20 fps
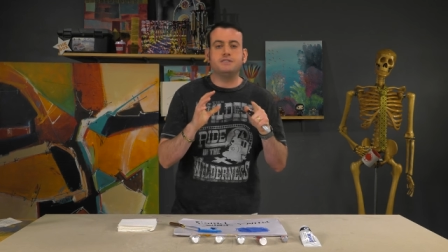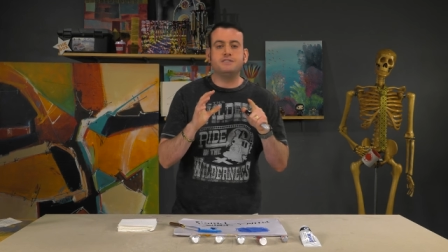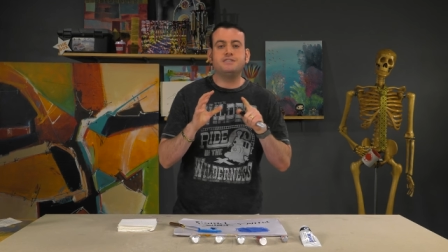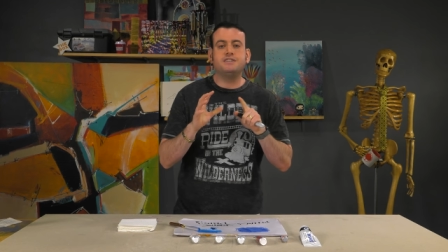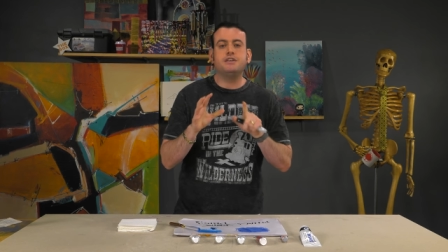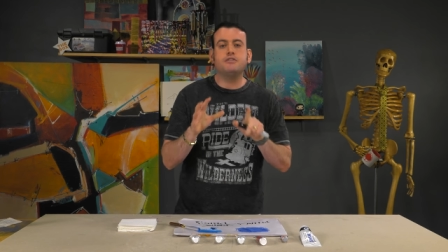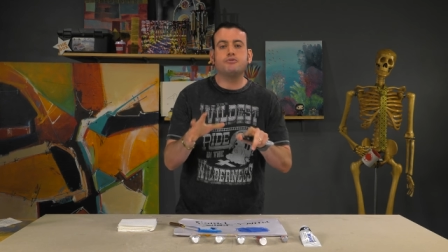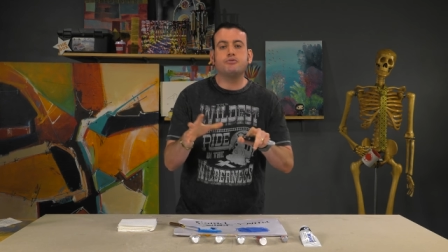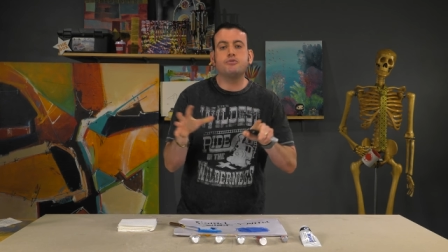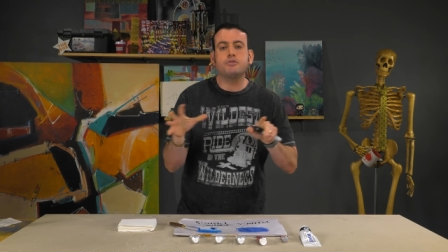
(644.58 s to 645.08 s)

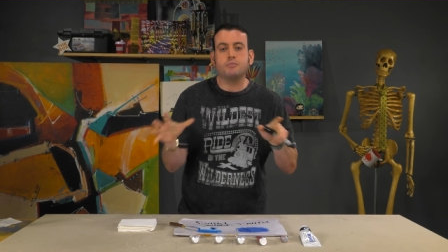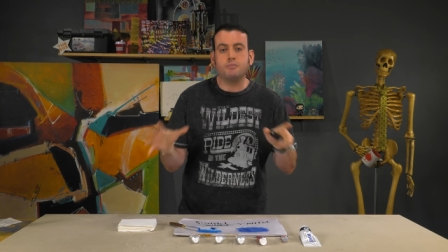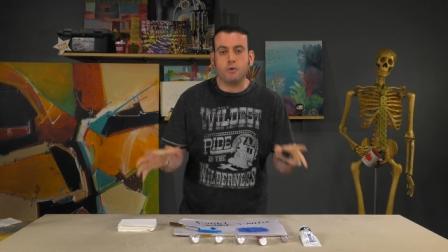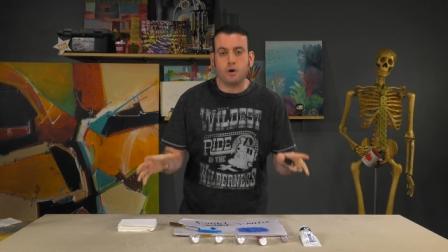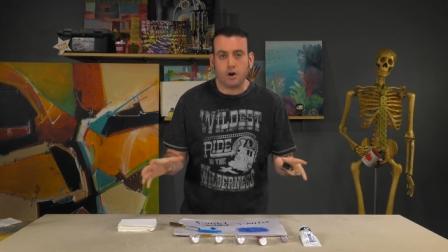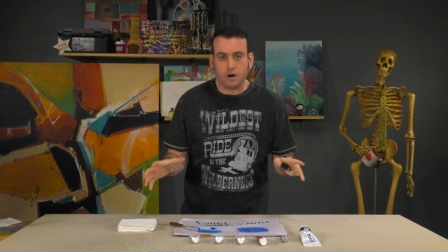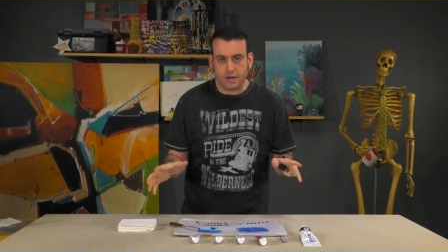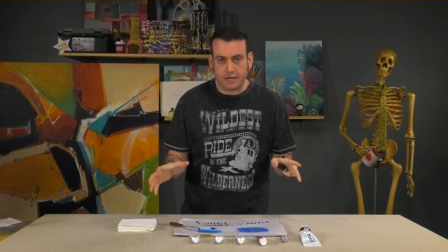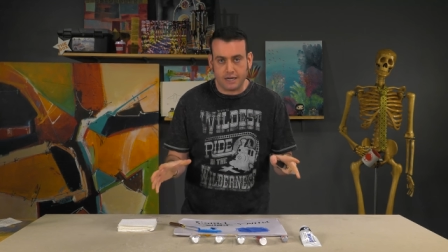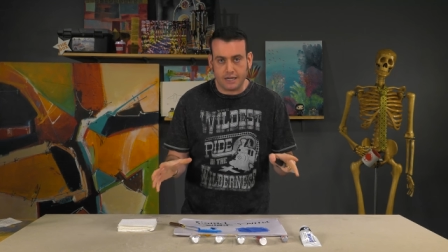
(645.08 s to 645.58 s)
see through the
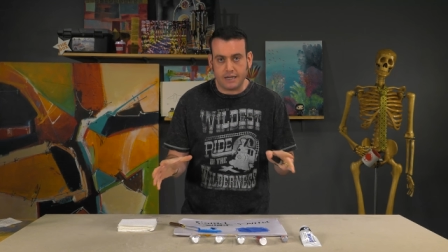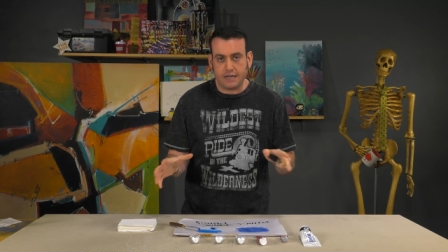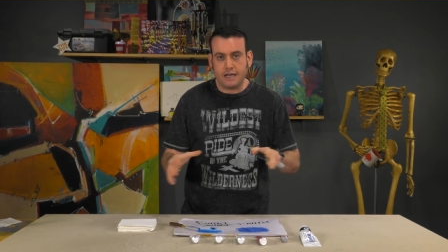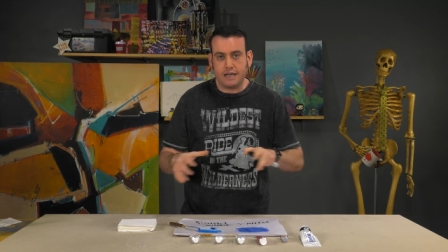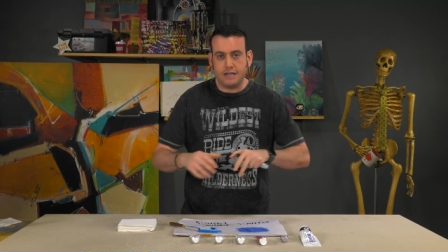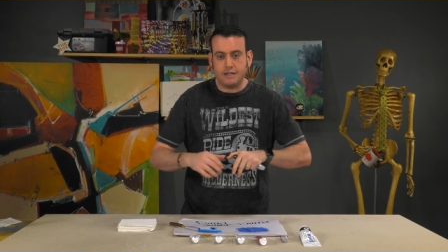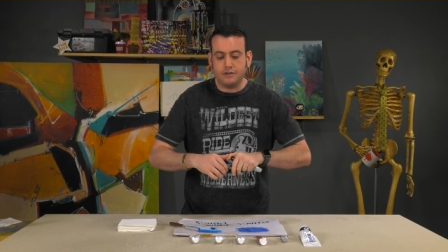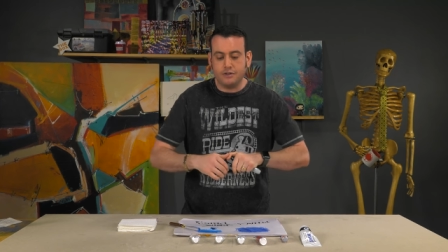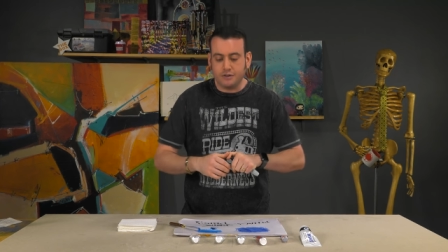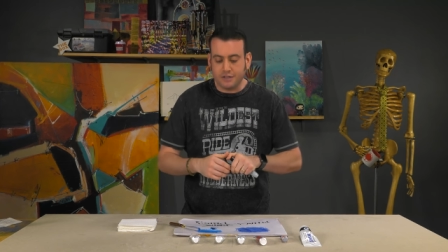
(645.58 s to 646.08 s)
marketing
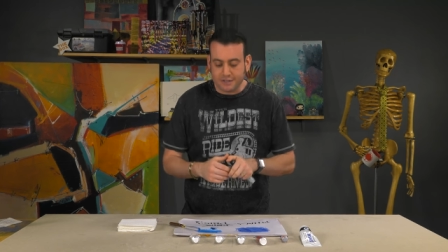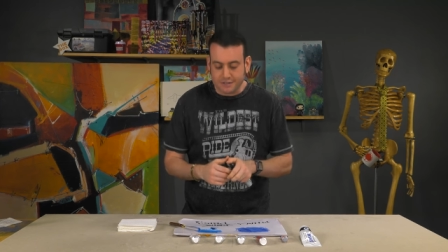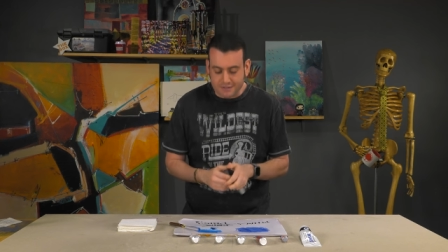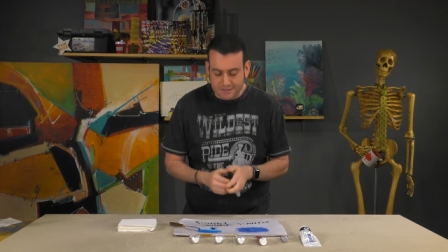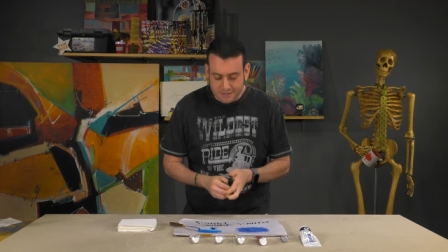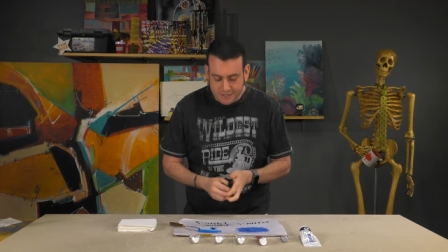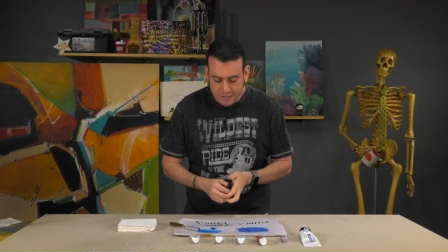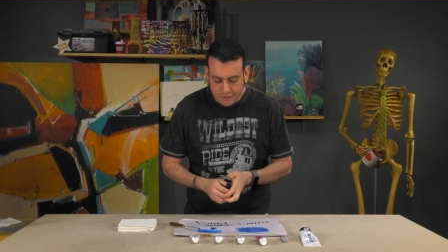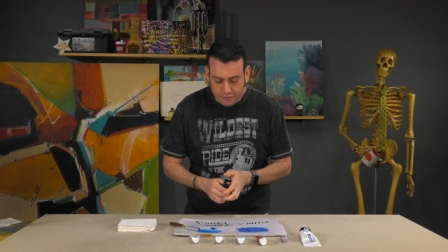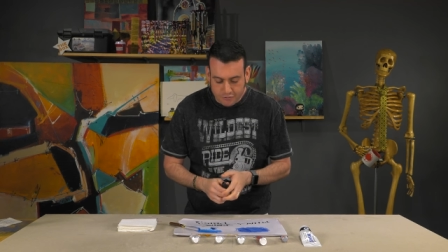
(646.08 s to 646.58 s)
and you can
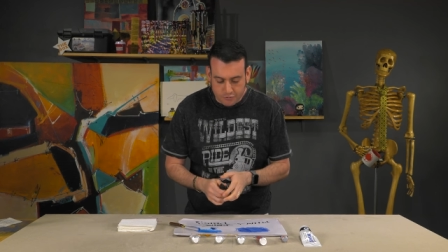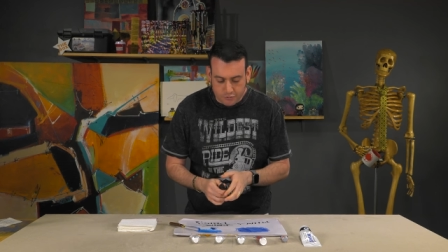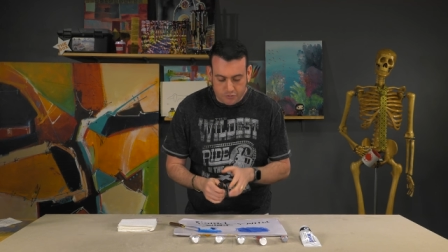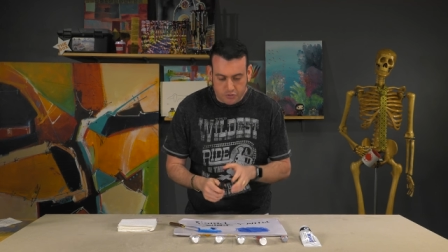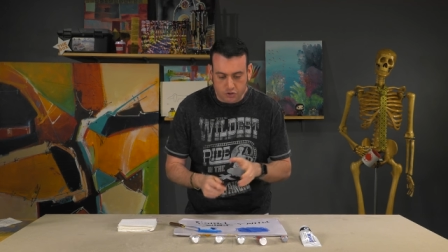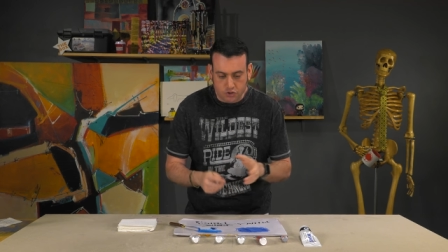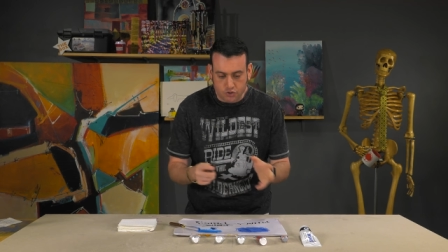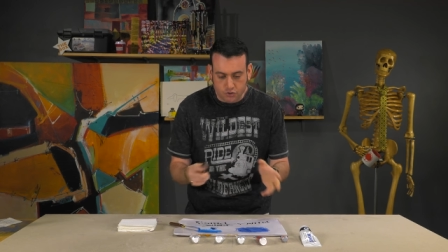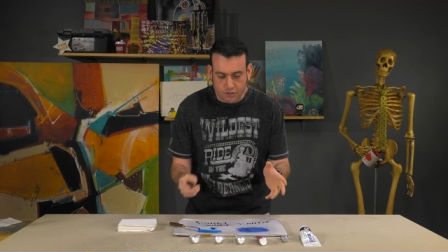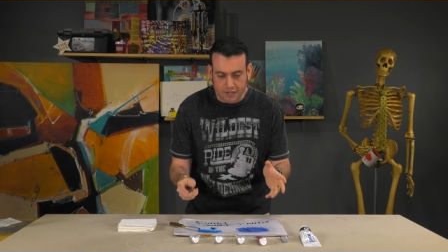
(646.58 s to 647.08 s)
see through the
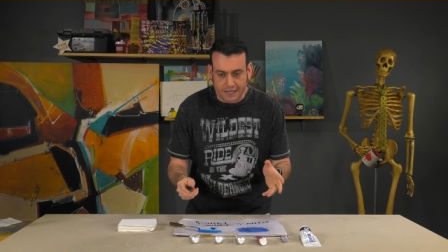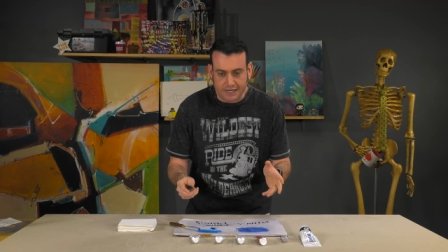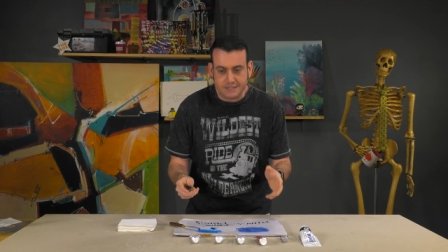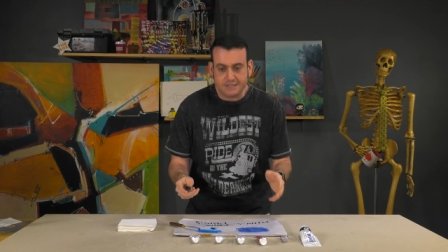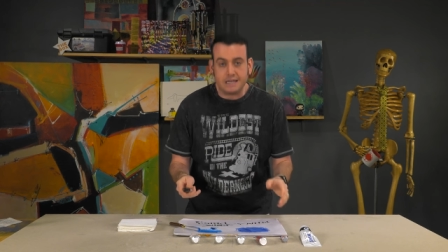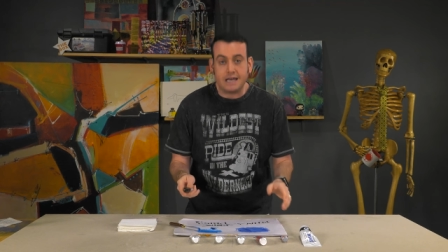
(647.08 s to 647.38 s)
tricks.